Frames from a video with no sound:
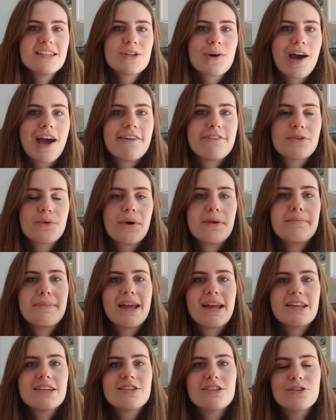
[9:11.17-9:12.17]
So everyone
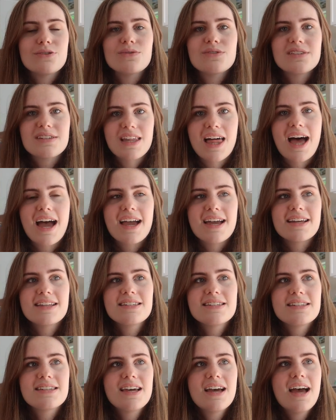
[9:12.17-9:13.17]
made two
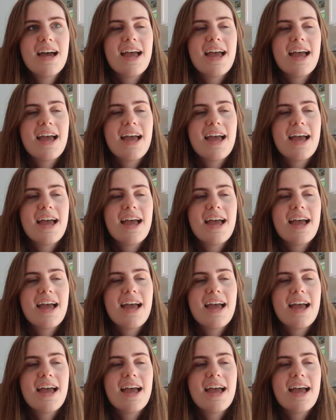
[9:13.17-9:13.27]
slides